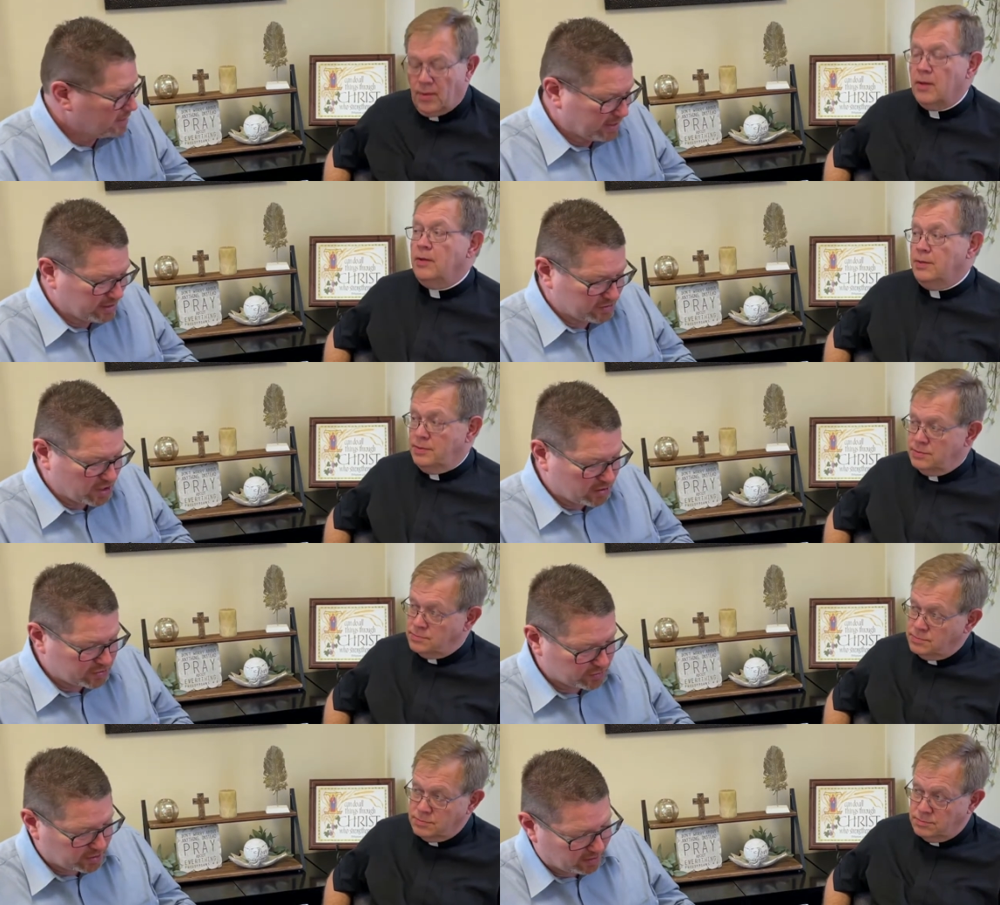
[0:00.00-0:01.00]
Speaker 1: And there's
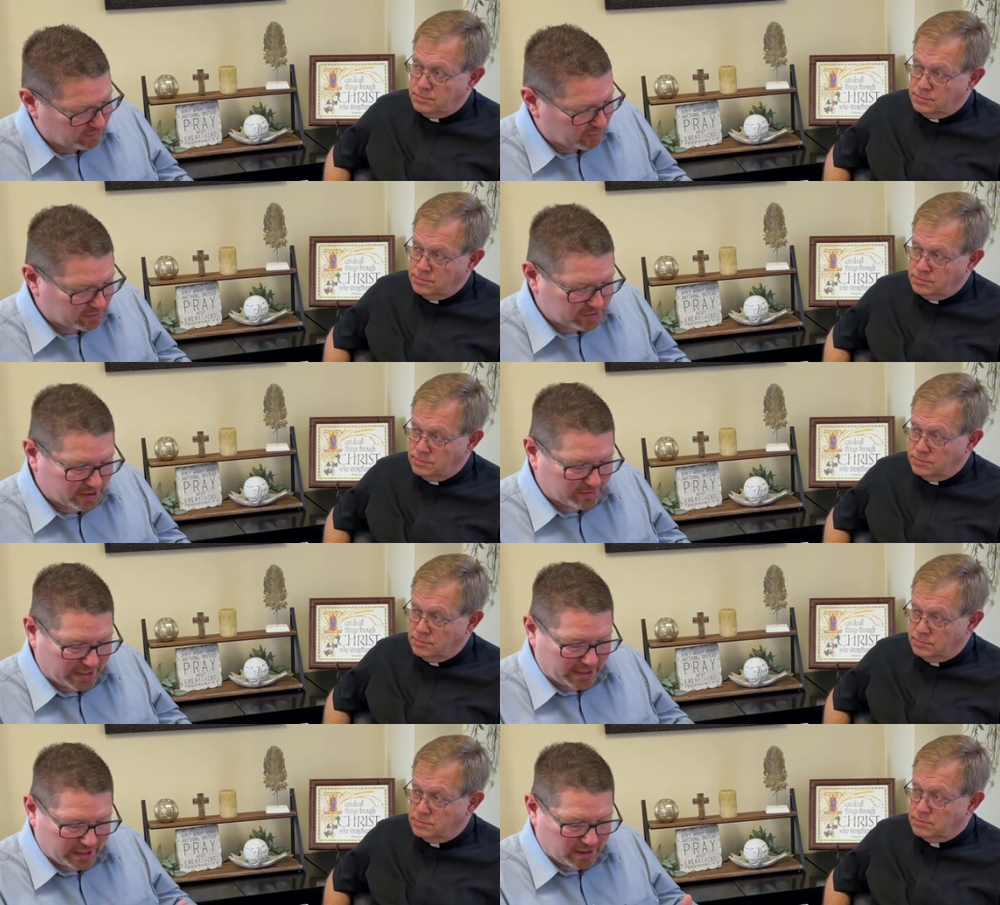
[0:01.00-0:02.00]
also comfort to
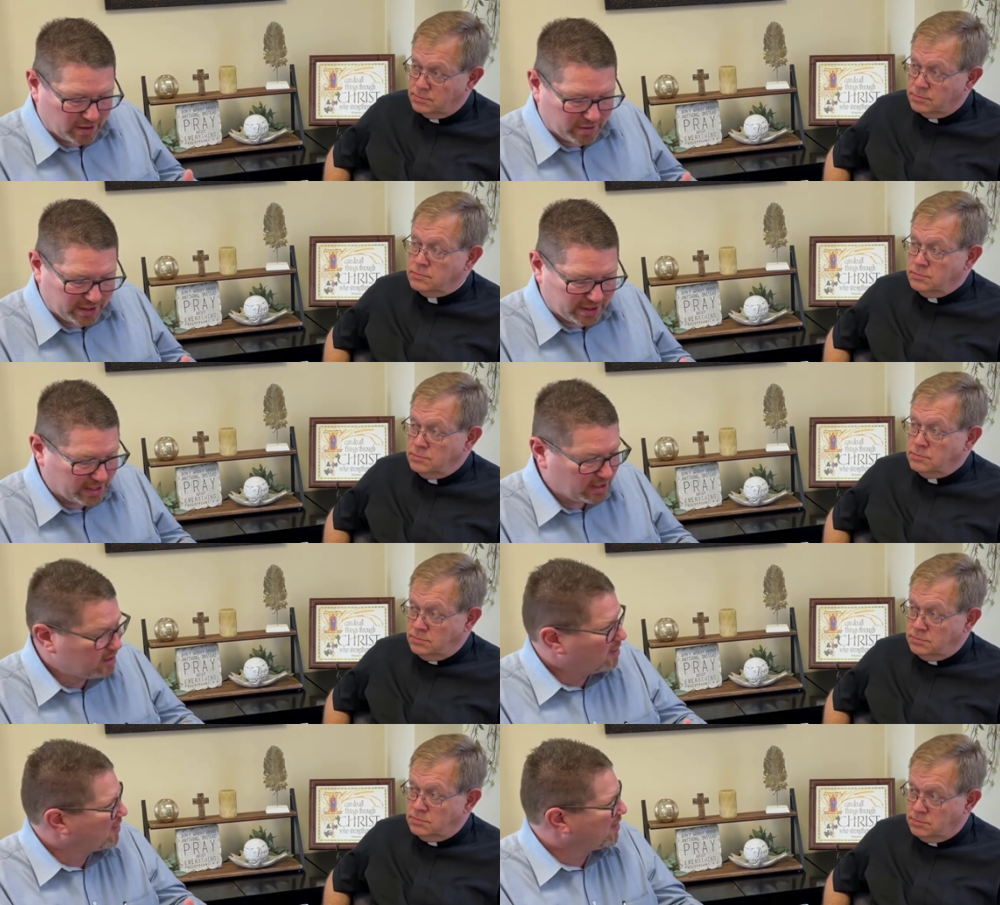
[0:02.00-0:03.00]
me in knowing that
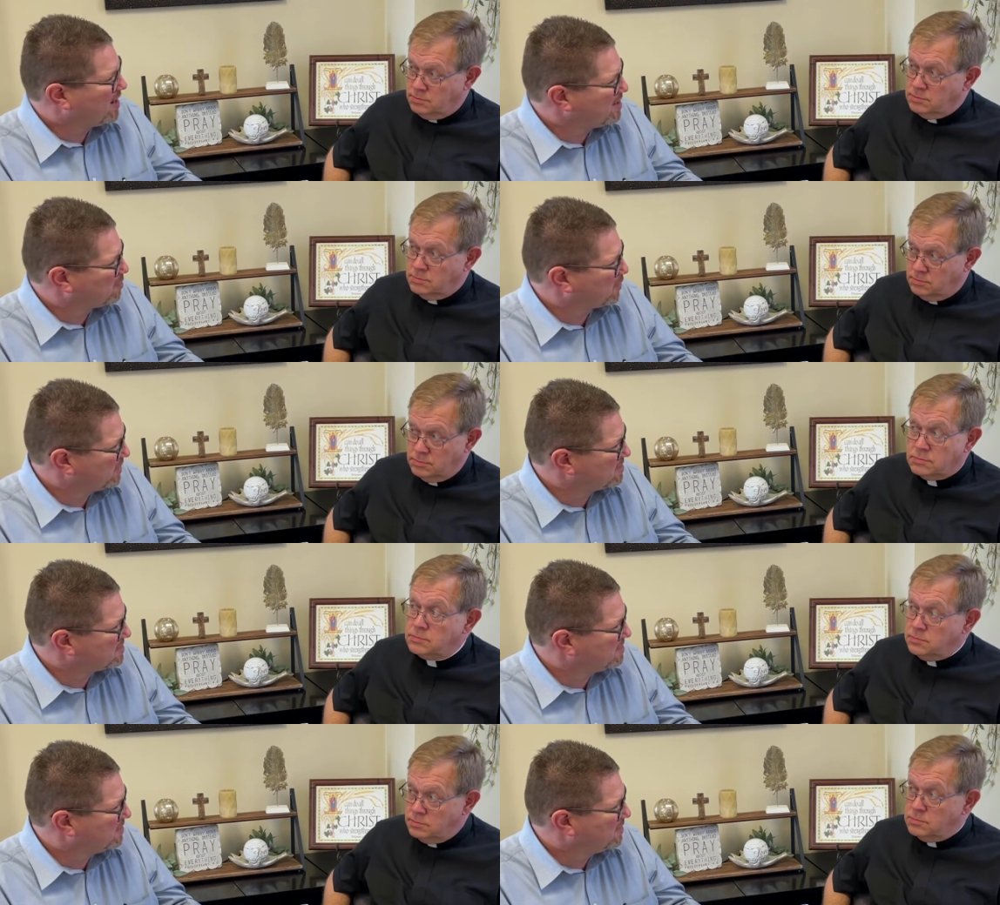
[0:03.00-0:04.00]
our high priest
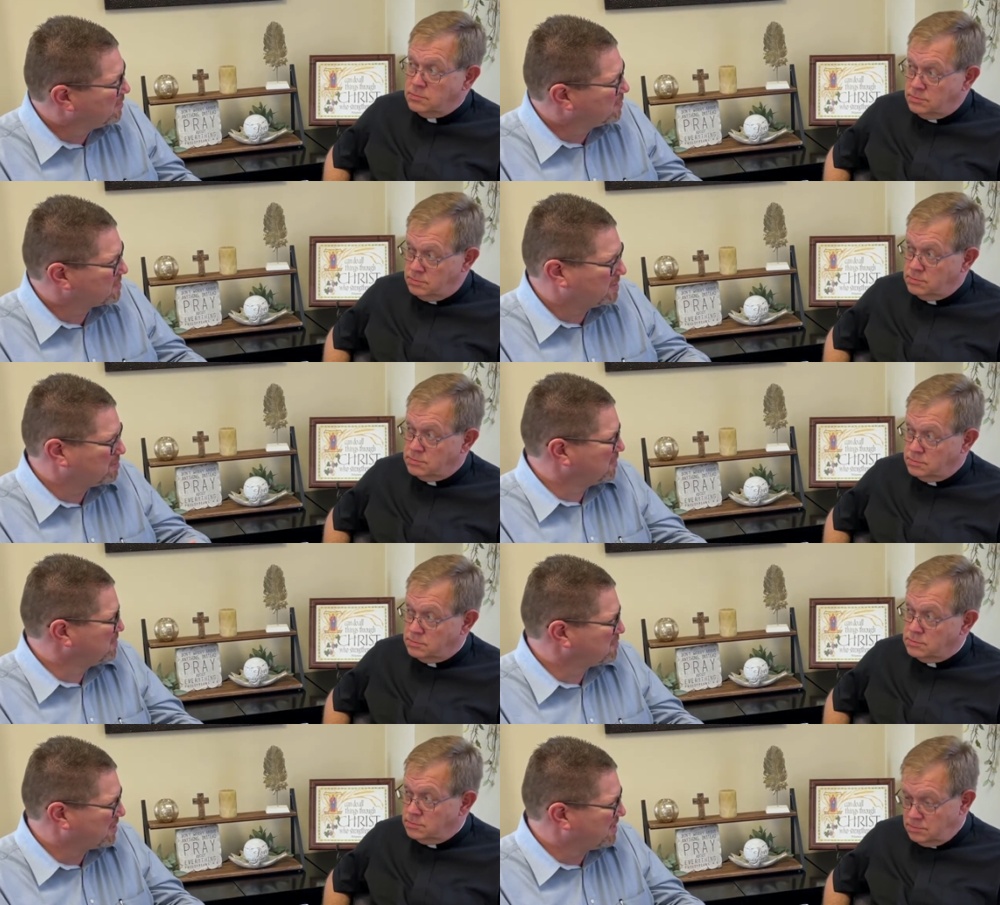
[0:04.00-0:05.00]
was tempted and
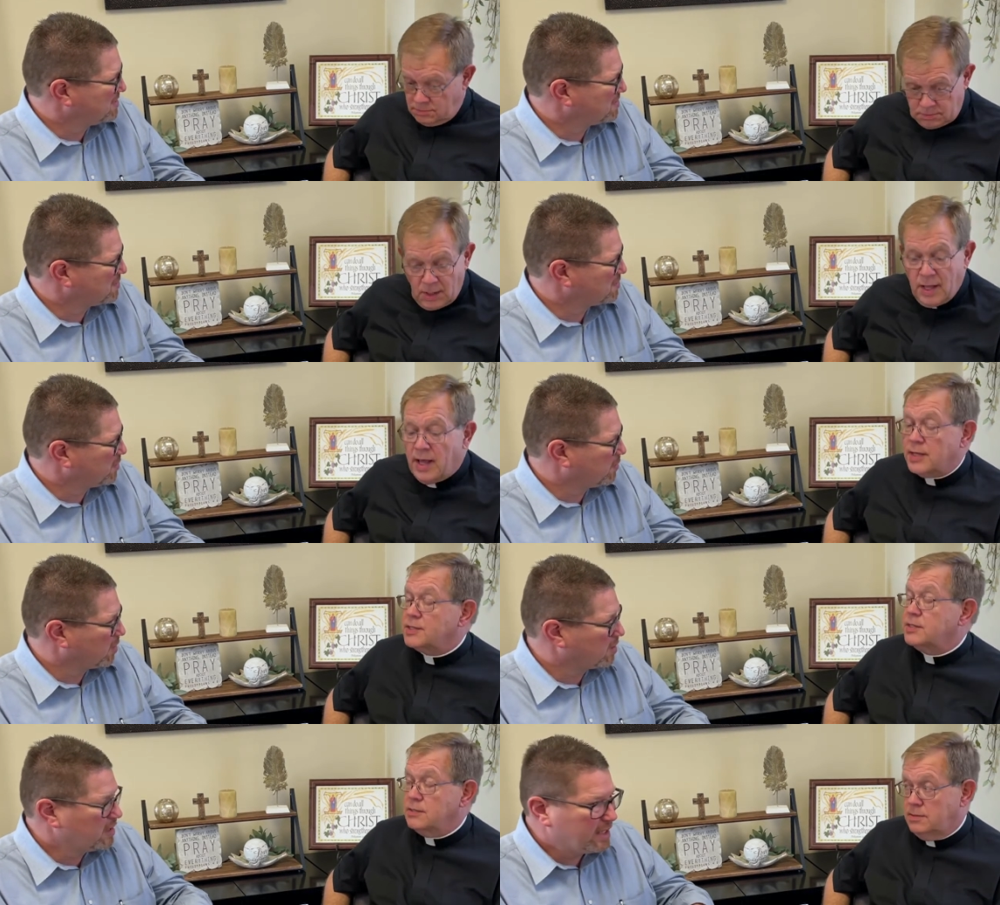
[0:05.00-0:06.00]
tried just as yes. we
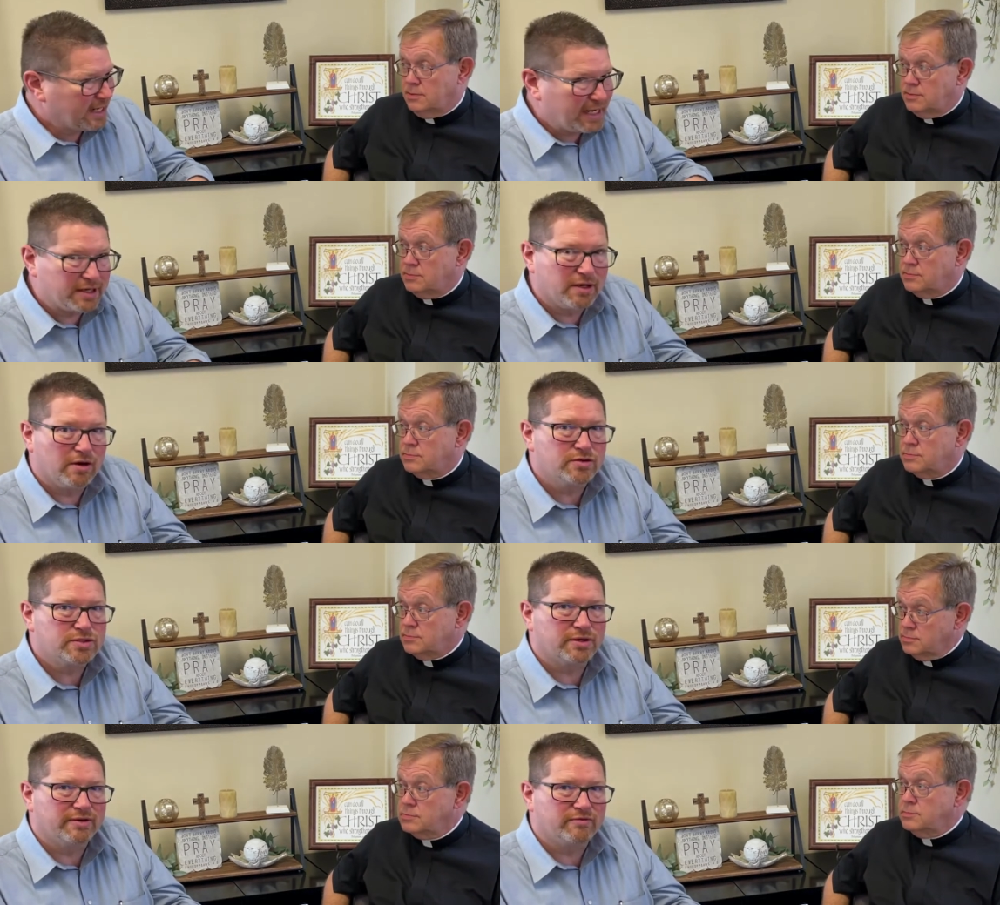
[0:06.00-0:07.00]
were. He knows
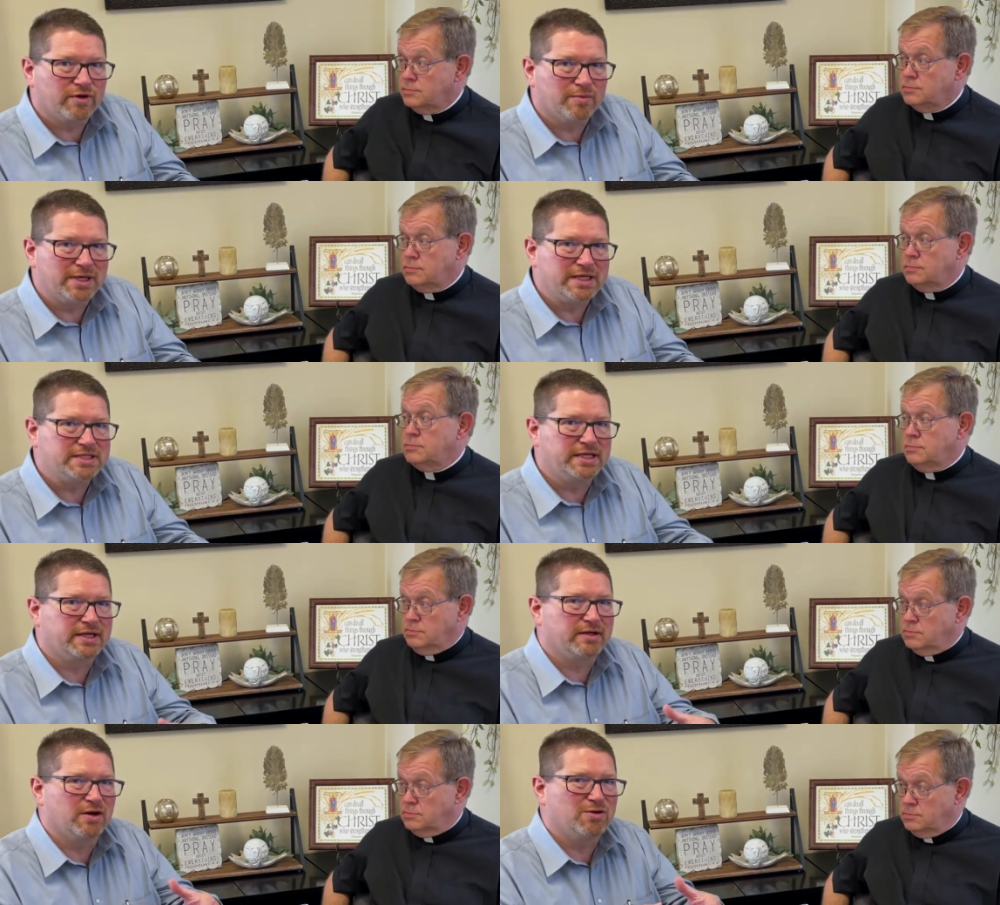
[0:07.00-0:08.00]
our infirmities. He
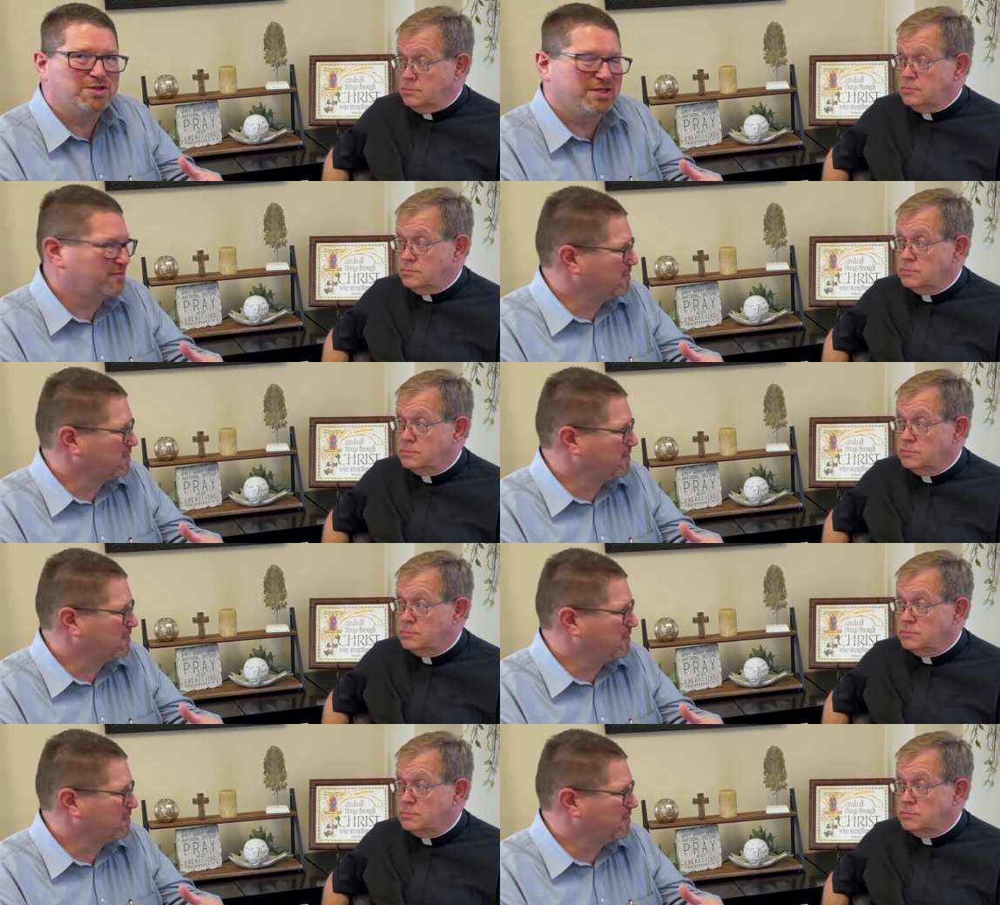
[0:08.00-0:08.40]
can go to the